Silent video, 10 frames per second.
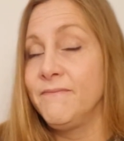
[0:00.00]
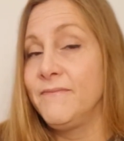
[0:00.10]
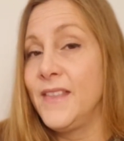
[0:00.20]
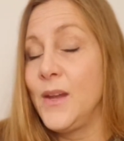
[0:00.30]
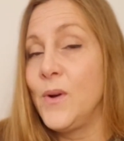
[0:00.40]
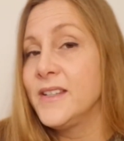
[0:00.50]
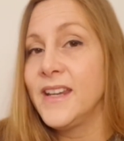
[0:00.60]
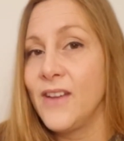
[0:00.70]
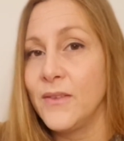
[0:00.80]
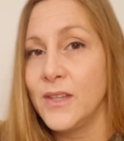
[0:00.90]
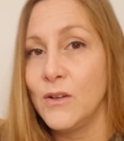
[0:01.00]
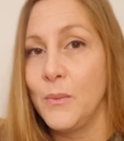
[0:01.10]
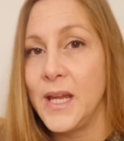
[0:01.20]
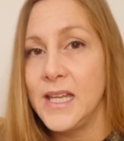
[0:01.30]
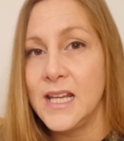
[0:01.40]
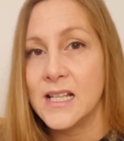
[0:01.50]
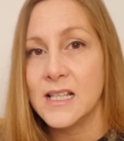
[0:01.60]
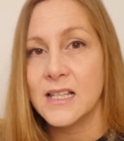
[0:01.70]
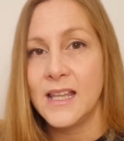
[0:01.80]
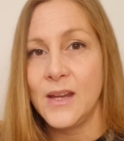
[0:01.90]
they want to give out their
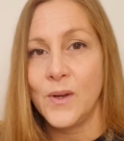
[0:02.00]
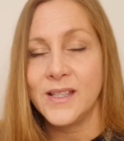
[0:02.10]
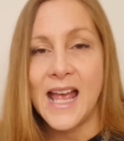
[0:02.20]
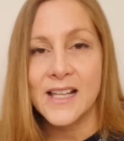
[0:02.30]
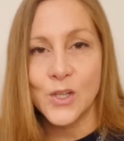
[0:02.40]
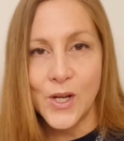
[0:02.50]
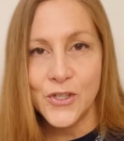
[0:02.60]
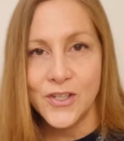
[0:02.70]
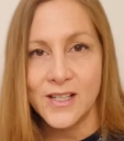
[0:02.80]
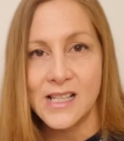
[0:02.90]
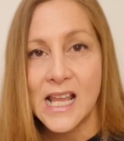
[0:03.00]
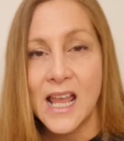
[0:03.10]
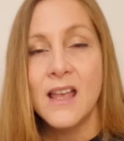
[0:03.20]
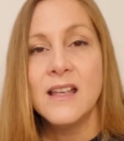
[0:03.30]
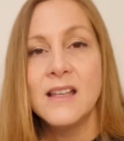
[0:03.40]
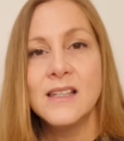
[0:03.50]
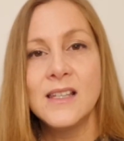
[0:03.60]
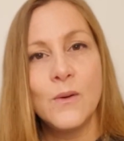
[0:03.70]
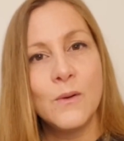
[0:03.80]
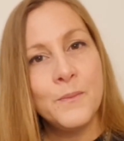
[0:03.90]
opinions. They want to ask questions.
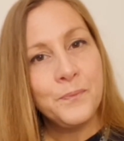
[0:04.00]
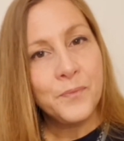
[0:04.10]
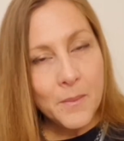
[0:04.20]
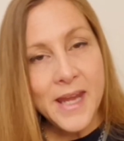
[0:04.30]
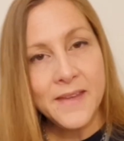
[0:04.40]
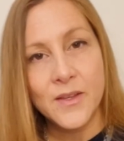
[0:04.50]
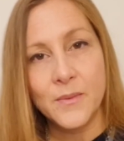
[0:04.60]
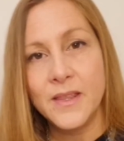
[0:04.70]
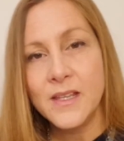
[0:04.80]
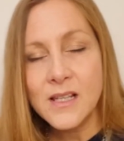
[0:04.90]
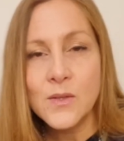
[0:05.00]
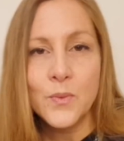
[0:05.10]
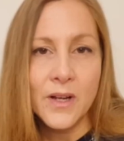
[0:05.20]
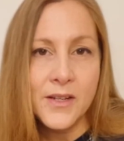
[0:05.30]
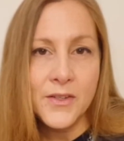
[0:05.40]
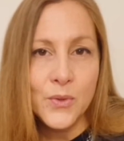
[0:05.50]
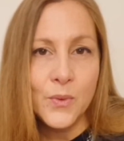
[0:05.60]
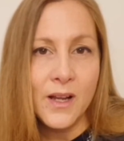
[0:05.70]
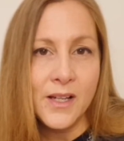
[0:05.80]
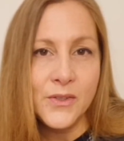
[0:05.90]
So make them. And this is what I do
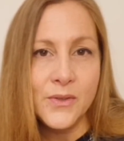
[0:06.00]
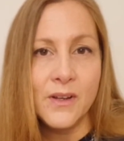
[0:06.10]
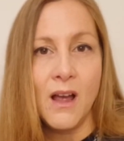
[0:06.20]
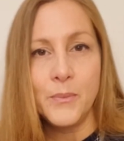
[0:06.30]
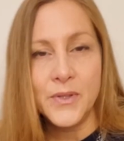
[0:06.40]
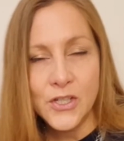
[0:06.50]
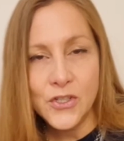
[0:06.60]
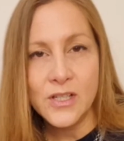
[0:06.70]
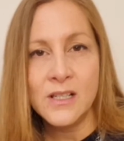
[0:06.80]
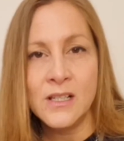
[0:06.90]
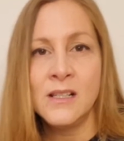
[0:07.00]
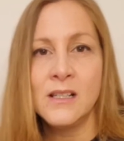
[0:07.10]
when I do the competitions